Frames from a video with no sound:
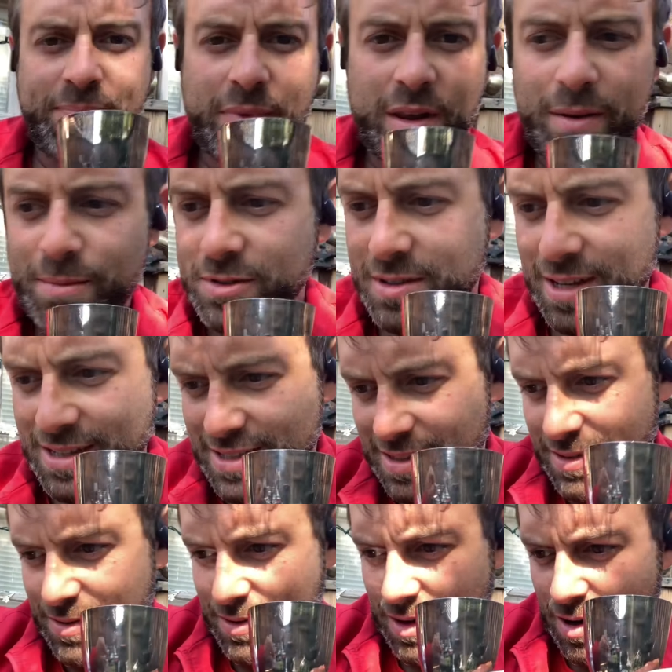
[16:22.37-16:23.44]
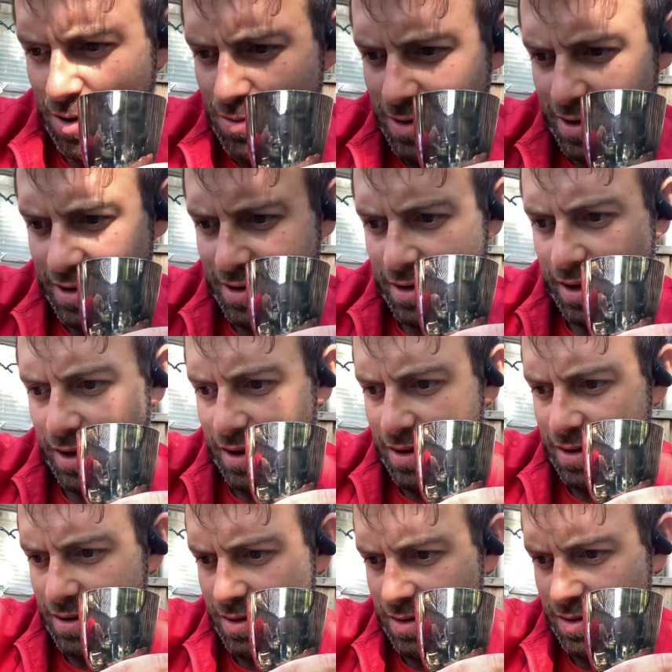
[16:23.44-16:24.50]
almost tastes a little coconutty.
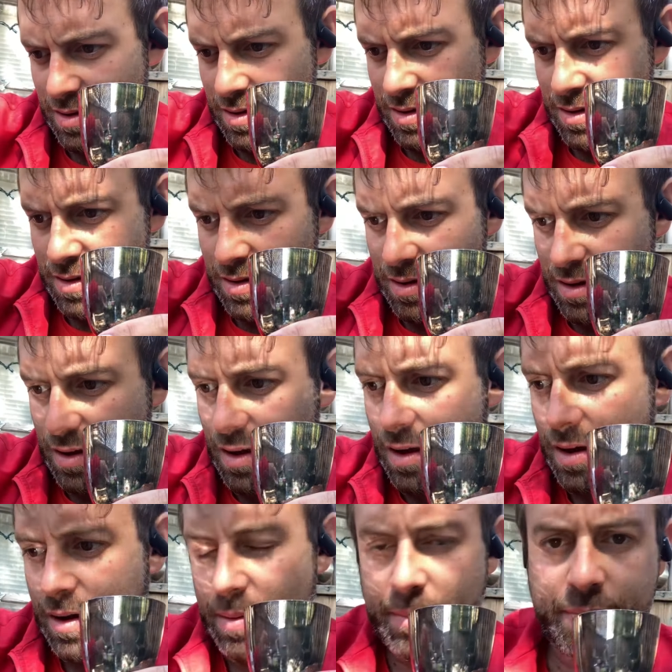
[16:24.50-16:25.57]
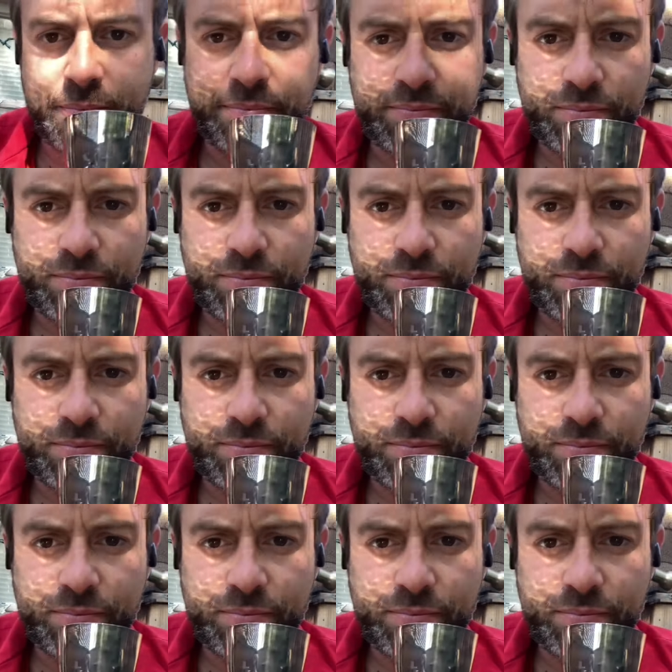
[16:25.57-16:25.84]
Um,